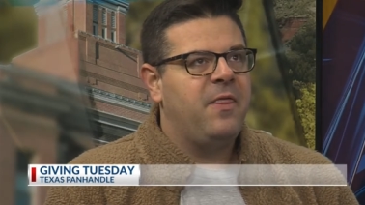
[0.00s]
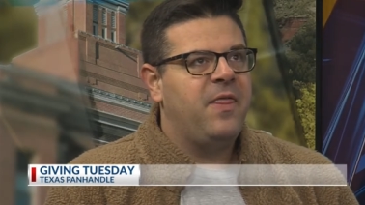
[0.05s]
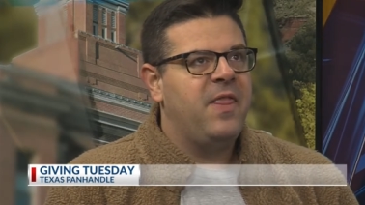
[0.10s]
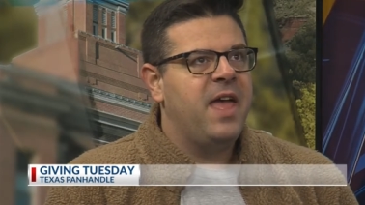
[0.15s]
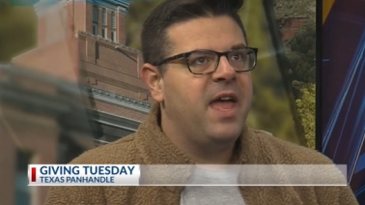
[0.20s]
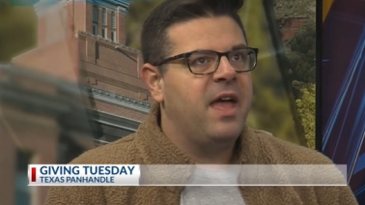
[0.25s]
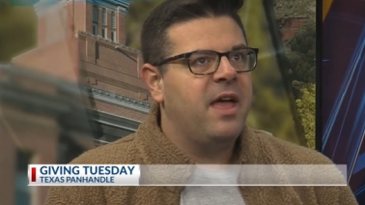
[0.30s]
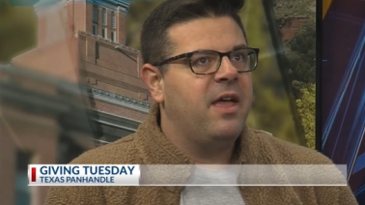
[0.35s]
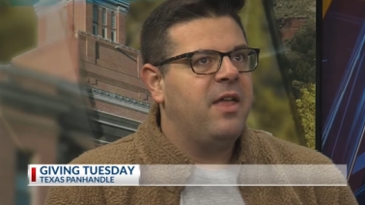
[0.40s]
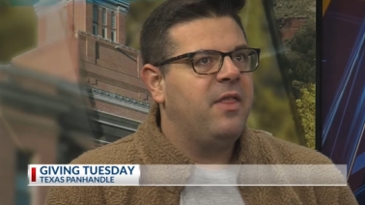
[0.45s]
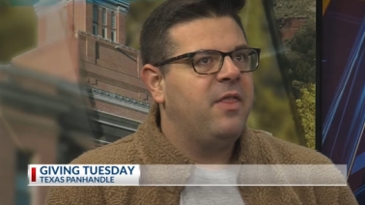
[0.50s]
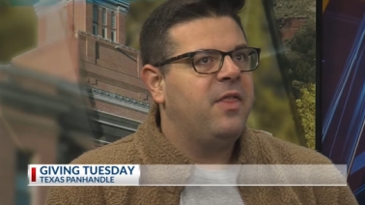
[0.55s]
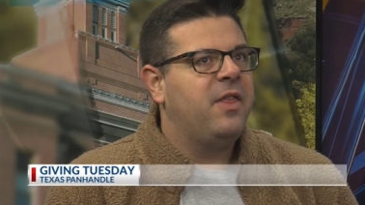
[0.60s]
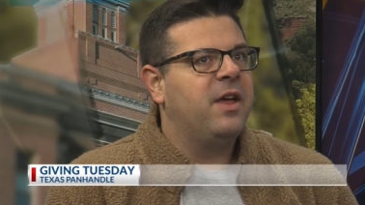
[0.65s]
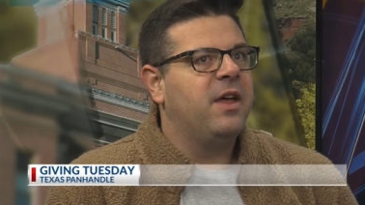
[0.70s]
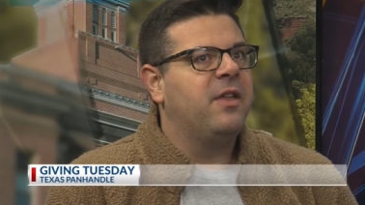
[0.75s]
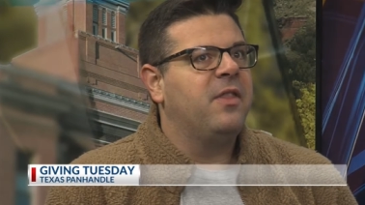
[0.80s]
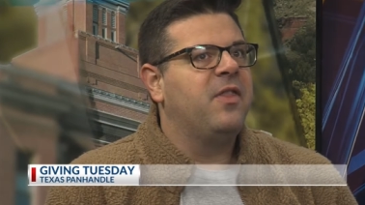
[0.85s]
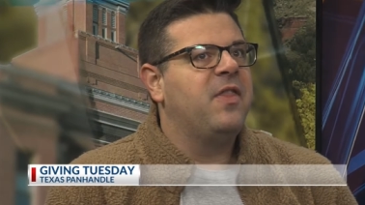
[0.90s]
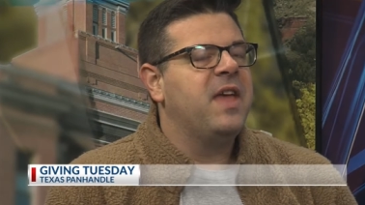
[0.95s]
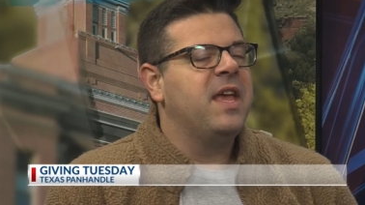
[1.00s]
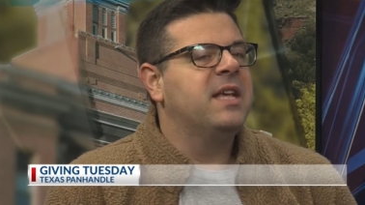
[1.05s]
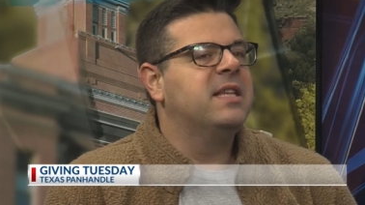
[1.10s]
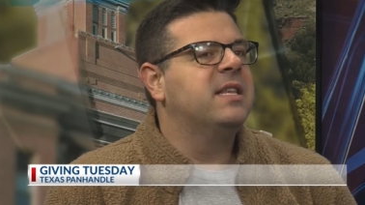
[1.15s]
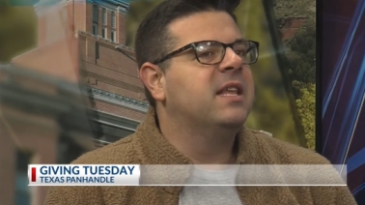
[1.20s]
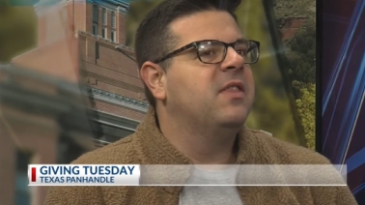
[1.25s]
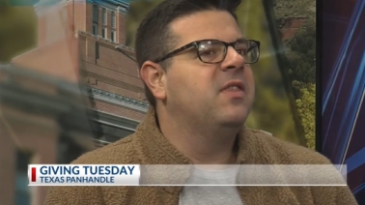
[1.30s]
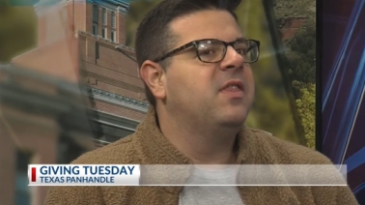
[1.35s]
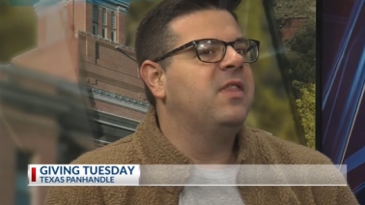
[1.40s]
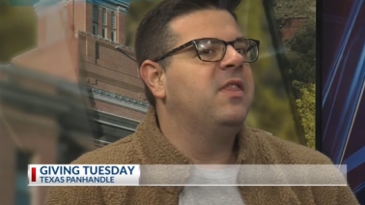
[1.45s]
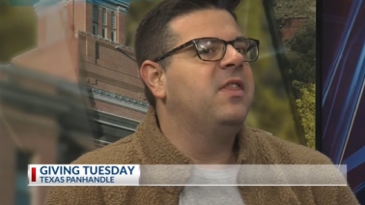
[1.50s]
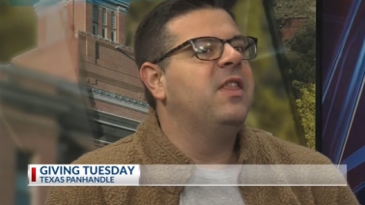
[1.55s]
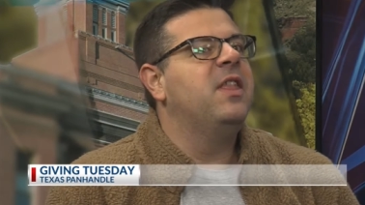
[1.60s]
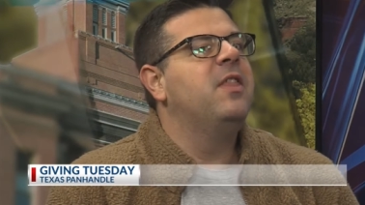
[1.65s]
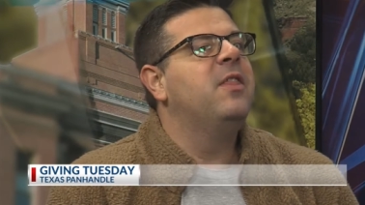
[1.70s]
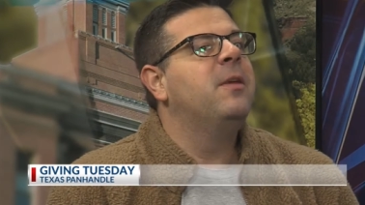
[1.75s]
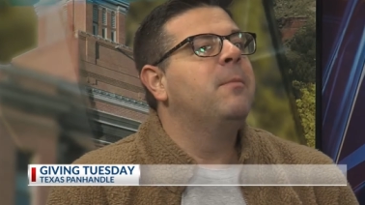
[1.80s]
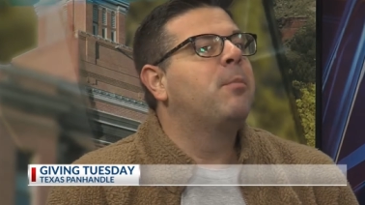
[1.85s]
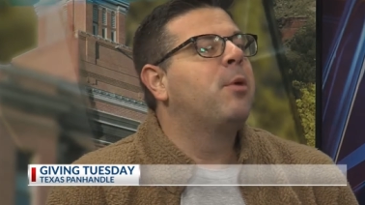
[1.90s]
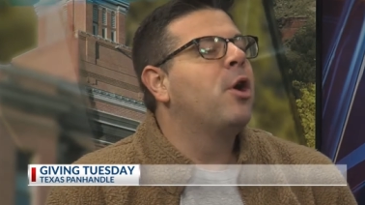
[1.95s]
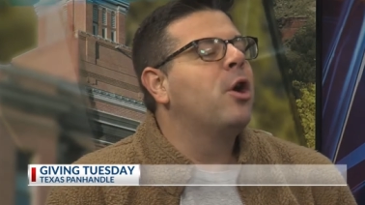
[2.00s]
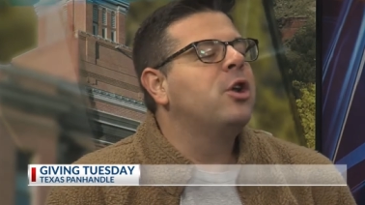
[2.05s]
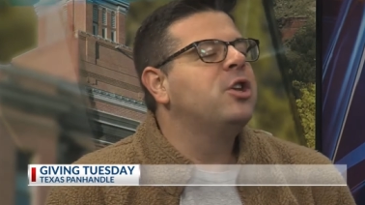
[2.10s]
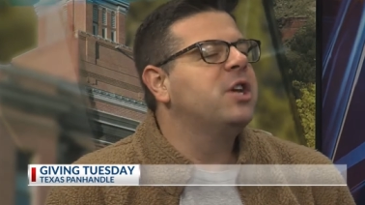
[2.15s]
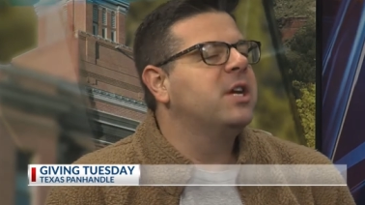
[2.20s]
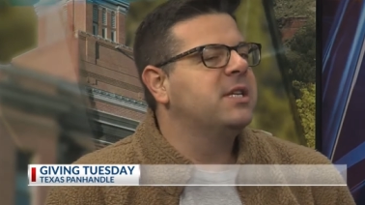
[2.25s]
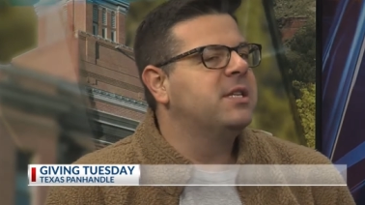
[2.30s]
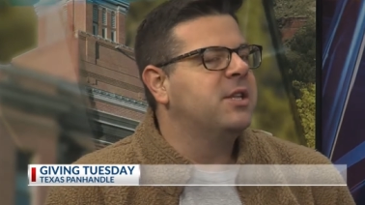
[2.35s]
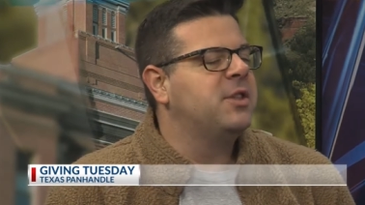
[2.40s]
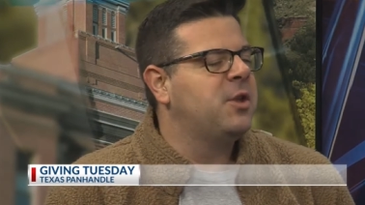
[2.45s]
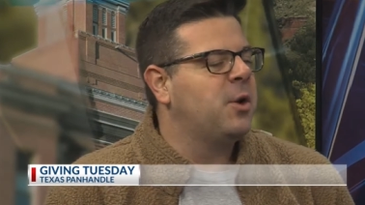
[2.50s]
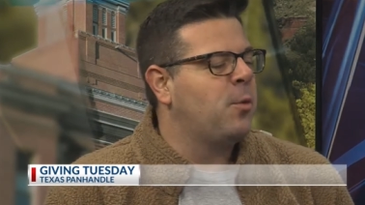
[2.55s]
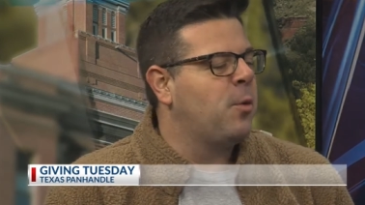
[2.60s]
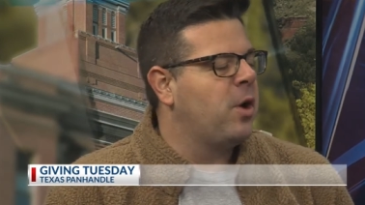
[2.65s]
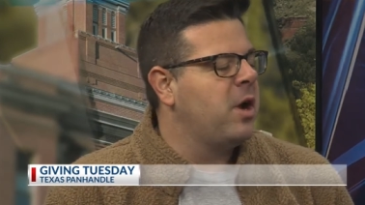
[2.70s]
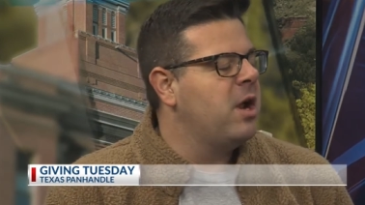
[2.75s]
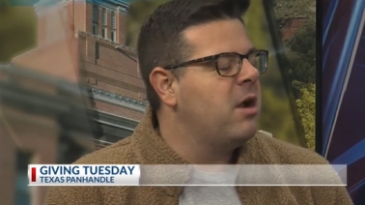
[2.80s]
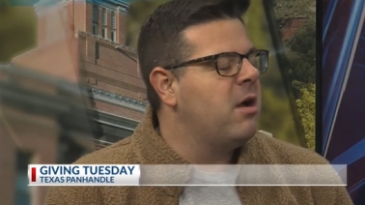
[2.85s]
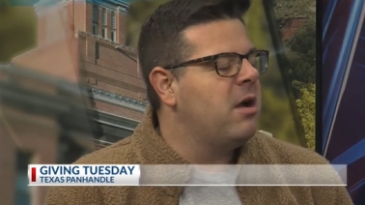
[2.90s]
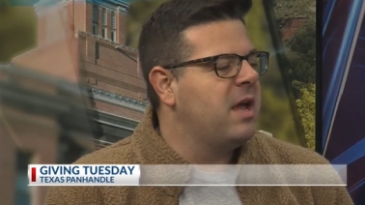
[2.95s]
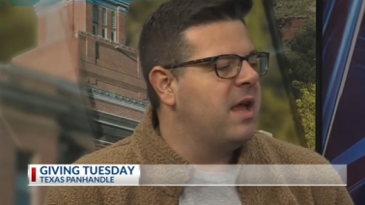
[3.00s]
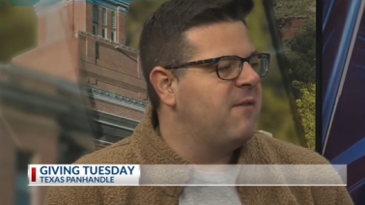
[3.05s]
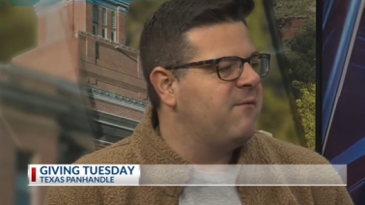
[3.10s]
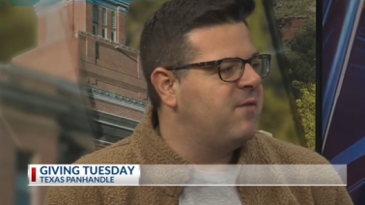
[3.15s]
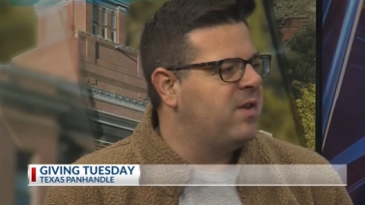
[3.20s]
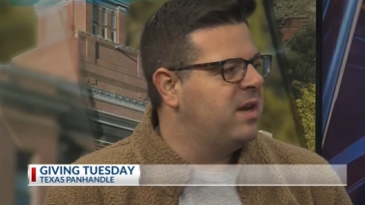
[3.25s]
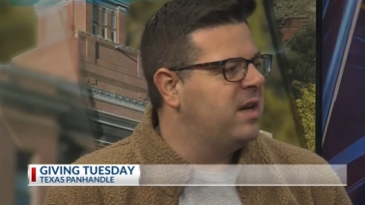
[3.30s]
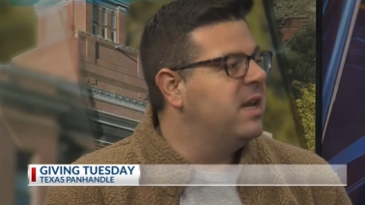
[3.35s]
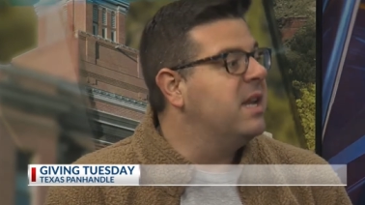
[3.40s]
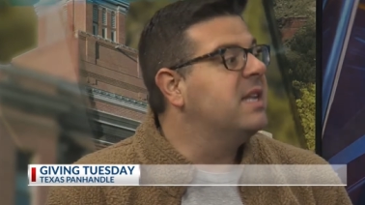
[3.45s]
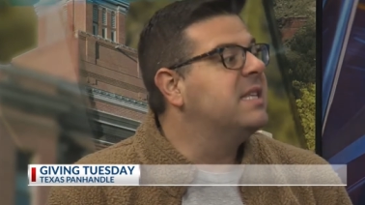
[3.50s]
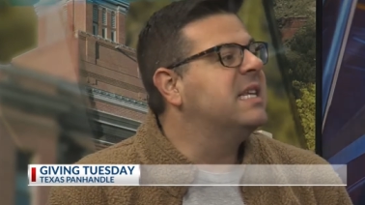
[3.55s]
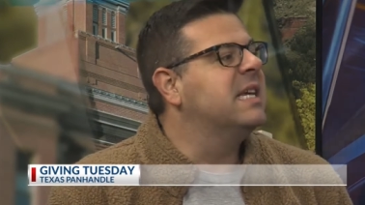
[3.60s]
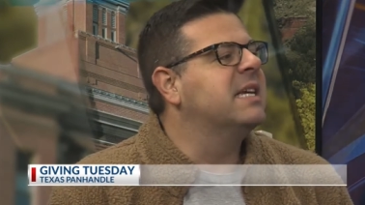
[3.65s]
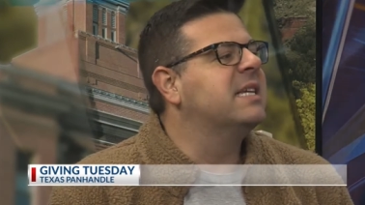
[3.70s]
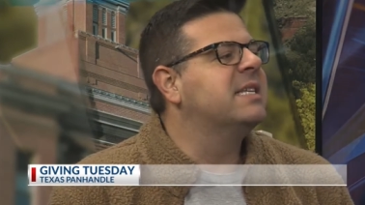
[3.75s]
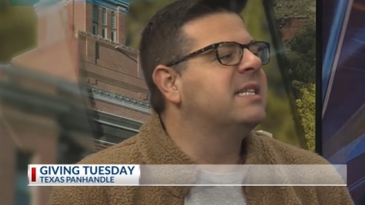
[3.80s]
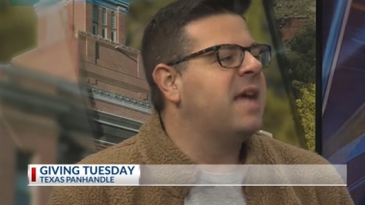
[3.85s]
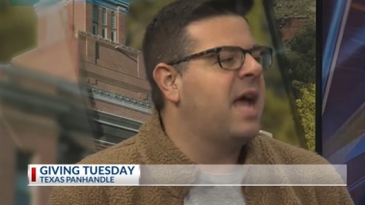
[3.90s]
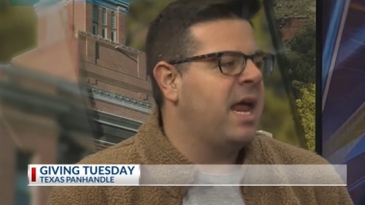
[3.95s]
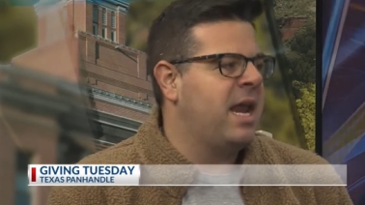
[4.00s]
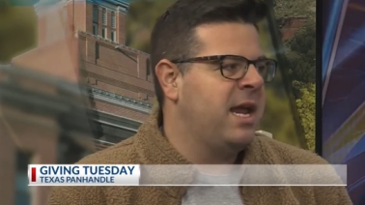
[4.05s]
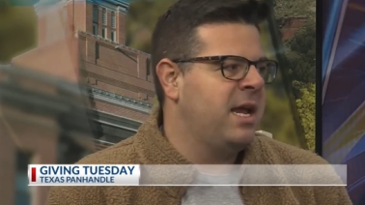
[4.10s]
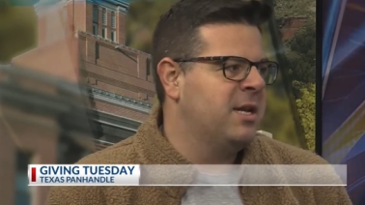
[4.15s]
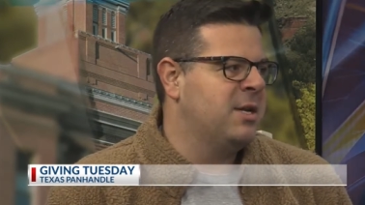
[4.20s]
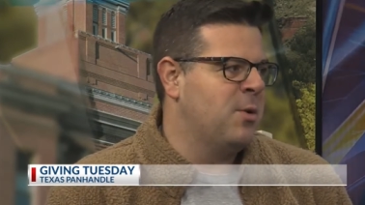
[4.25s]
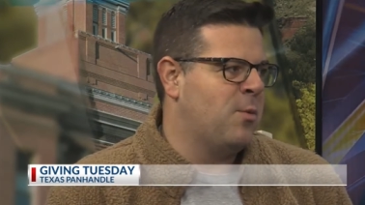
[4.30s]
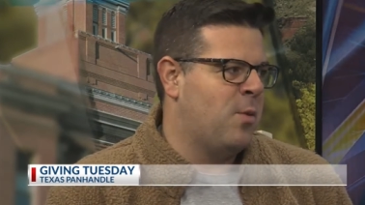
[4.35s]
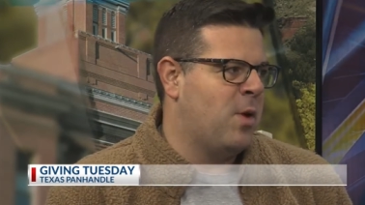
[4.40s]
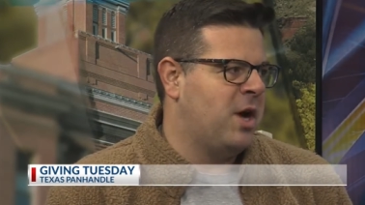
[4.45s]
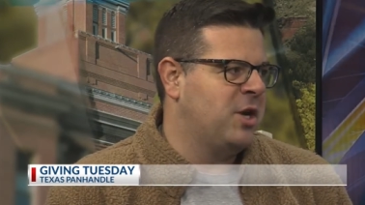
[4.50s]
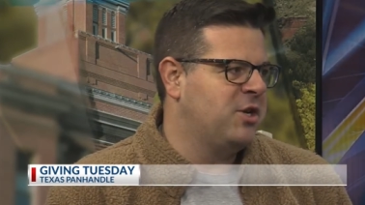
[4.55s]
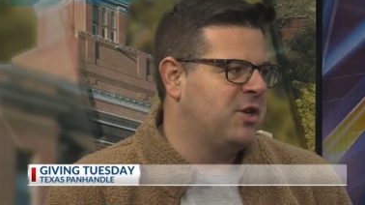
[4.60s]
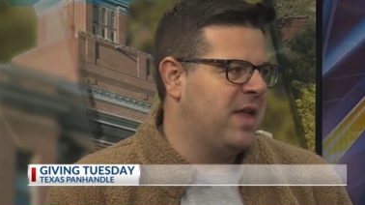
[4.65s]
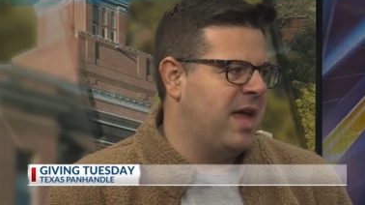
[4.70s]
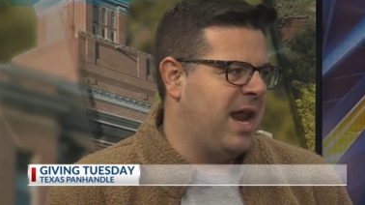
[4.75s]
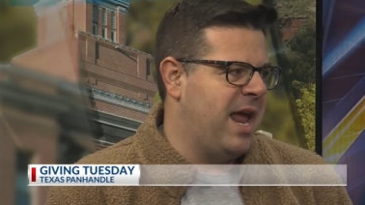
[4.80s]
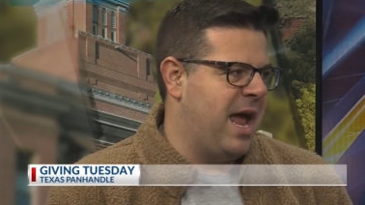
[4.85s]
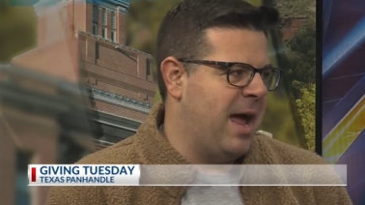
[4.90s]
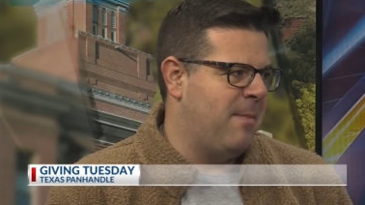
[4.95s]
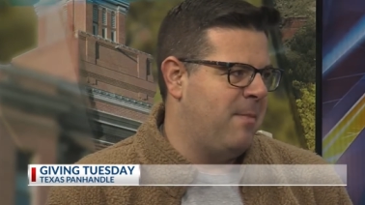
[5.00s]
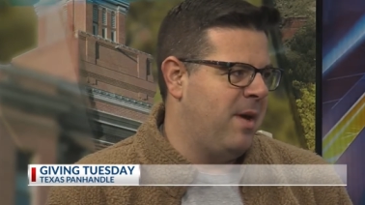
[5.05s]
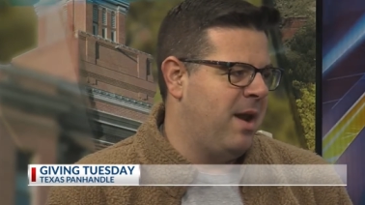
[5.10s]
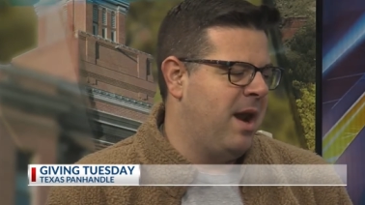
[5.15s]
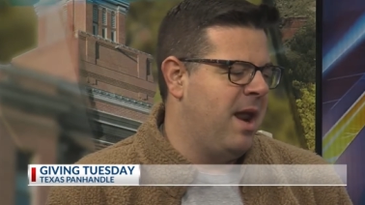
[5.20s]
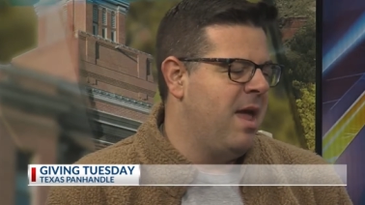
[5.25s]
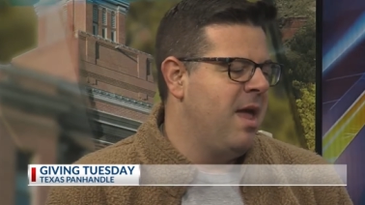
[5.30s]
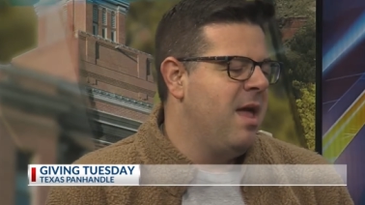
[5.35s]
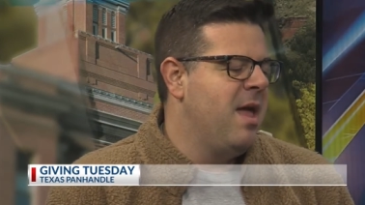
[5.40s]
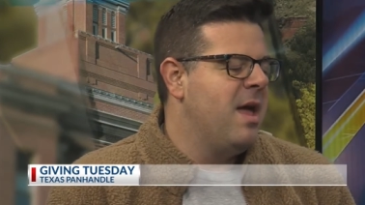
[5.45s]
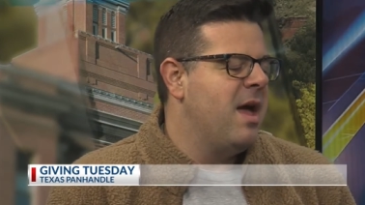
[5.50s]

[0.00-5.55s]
the, the things that the, the, projects that they're working on get funded. It's exciting to watch that happen.